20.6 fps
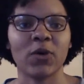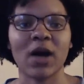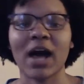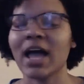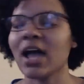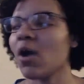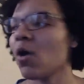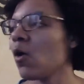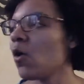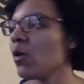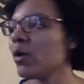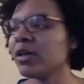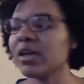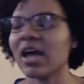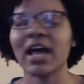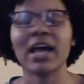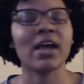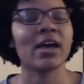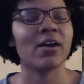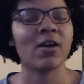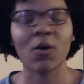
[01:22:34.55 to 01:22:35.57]
I
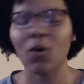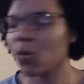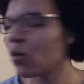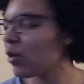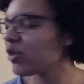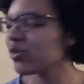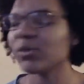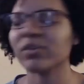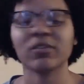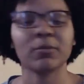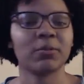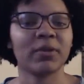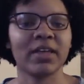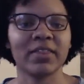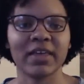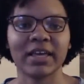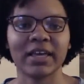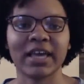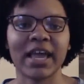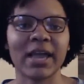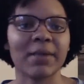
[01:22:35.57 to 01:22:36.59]
have always wanted to play
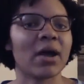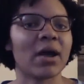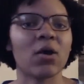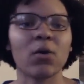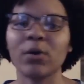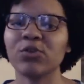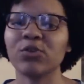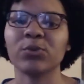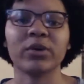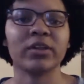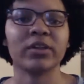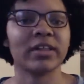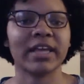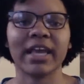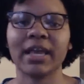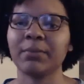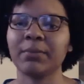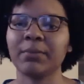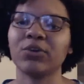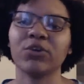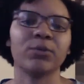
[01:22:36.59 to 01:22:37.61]
that game. I always wanted the
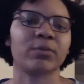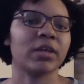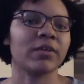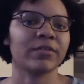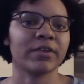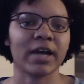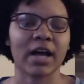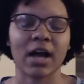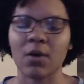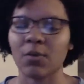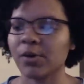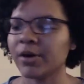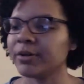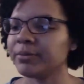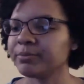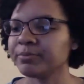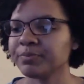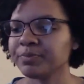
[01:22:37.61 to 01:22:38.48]
GameCube, never got one.